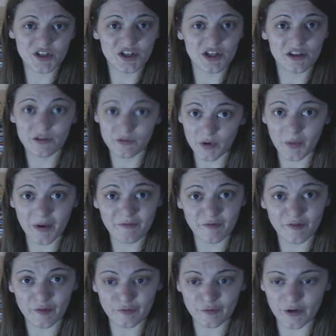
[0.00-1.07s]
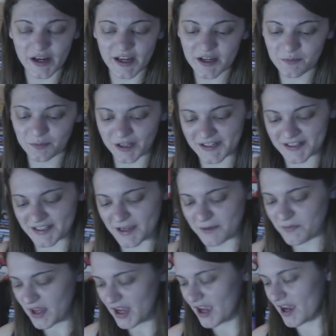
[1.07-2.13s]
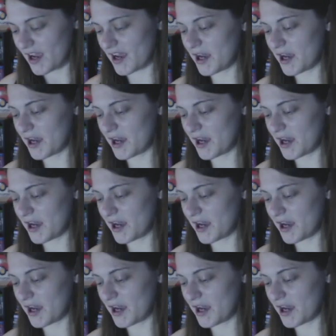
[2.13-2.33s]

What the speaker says: which he threw in for free, bless him,